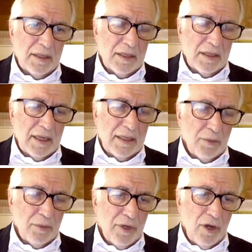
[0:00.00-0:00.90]
and
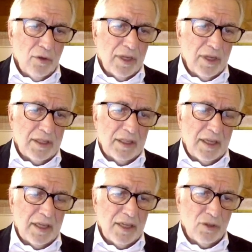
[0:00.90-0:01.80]
we know that
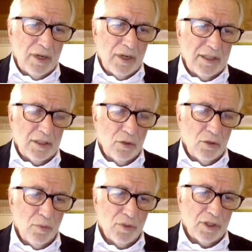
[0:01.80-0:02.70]
the isolated
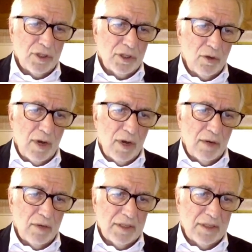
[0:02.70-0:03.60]
lupus
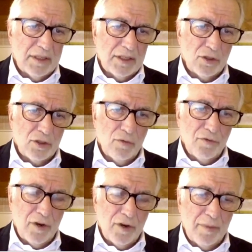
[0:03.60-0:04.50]
anticoagulant is
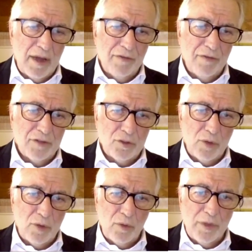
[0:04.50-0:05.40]
confirmed after
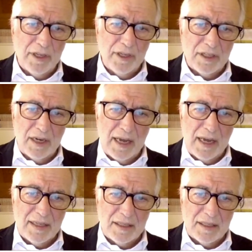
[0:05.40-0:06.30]
12 weeks in
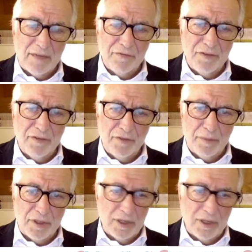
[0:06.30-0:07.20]
less than
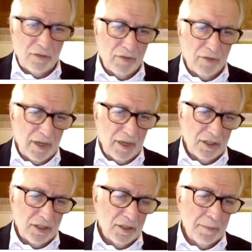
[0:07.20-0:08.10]
50% of
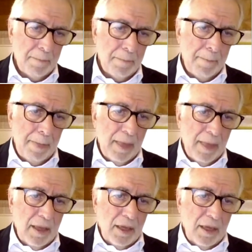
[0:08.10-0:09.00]
cases.
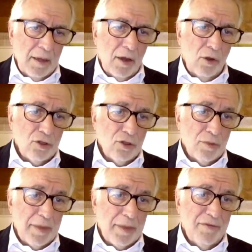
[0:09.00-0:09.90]
Also,
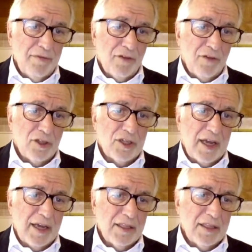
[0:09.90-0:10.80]
maybe false
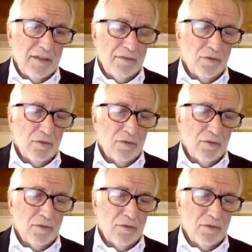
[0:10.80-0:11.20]
negative.